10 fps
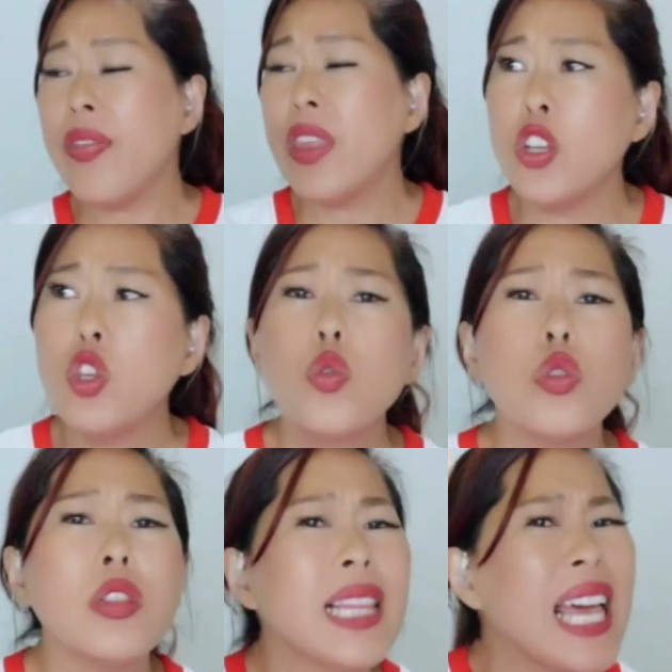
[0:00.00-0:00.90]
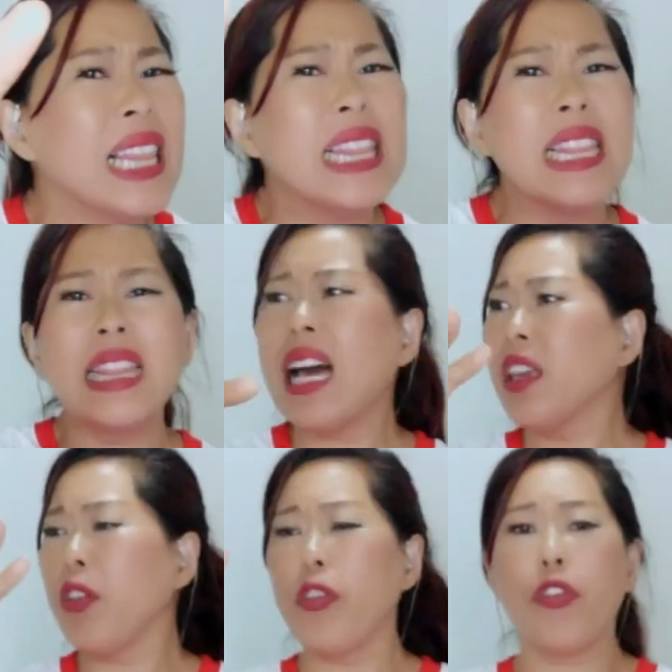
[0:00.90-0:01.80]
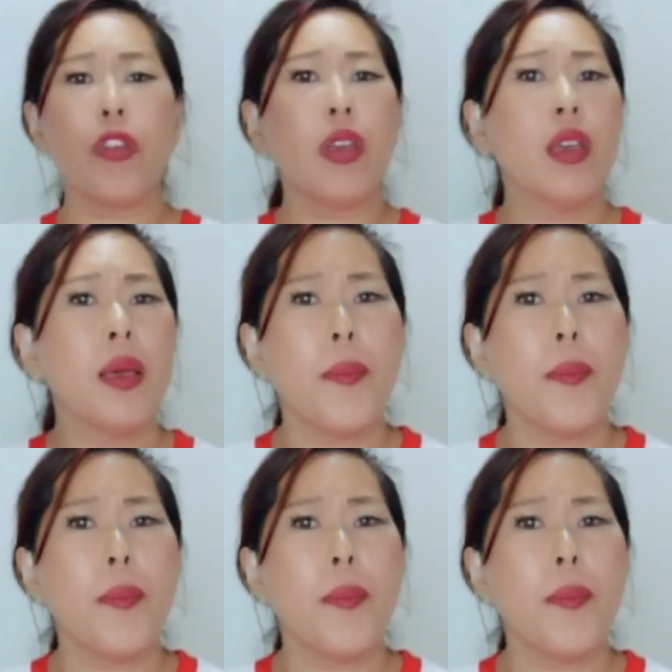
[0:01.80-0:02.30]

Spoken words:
And then you let life